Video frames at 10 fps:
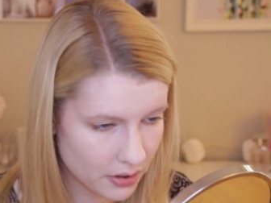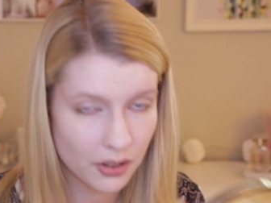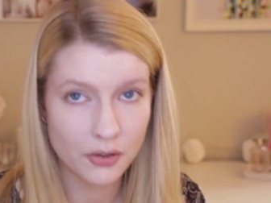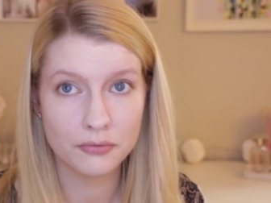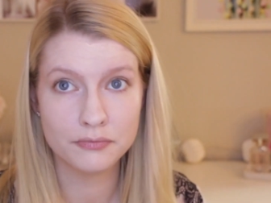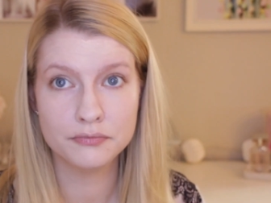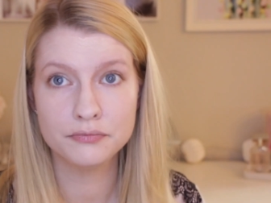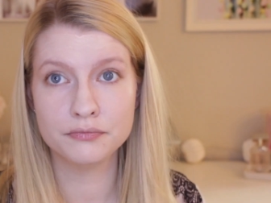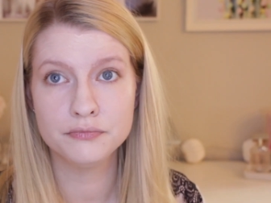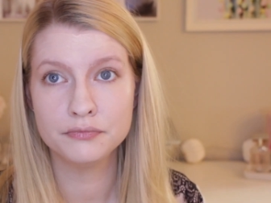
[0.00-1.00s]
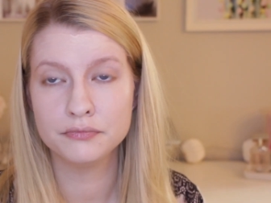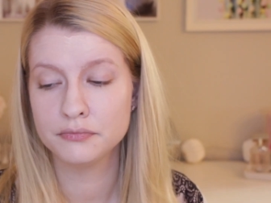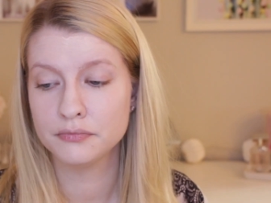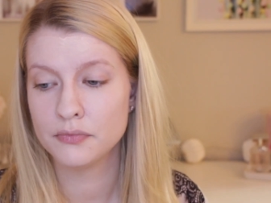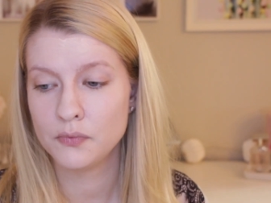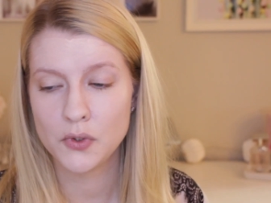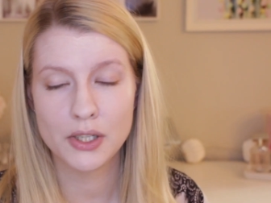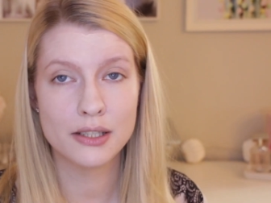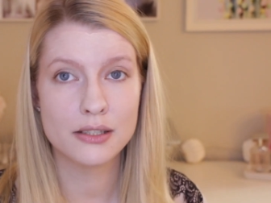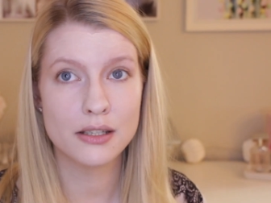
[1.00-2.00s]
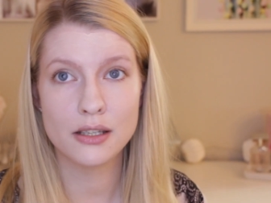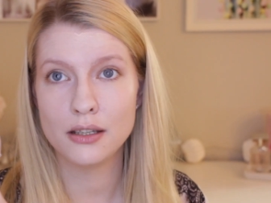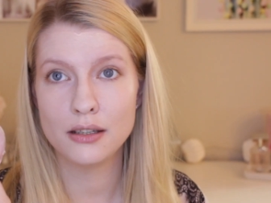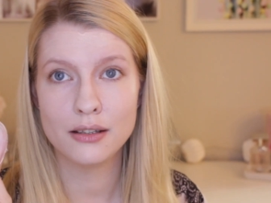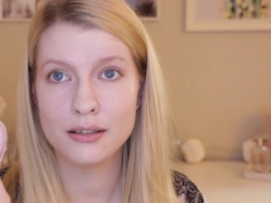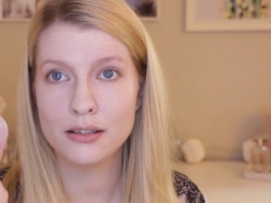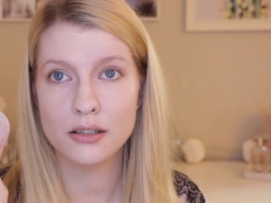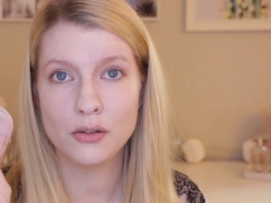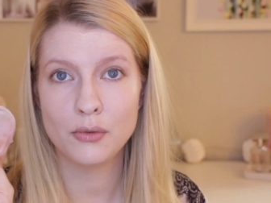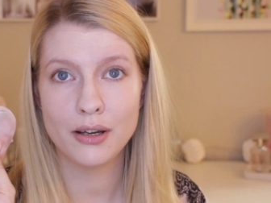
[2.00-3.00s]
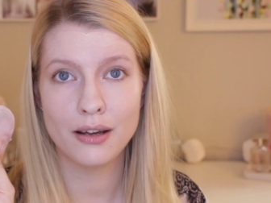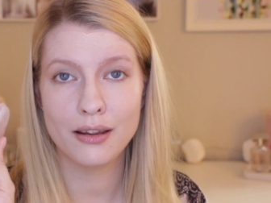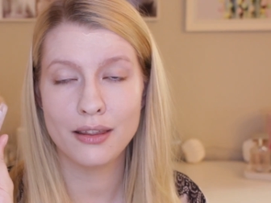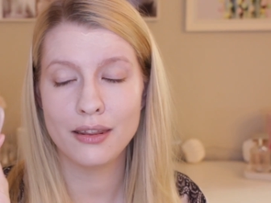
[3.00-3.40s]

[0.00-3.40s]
No. You guys, you know what?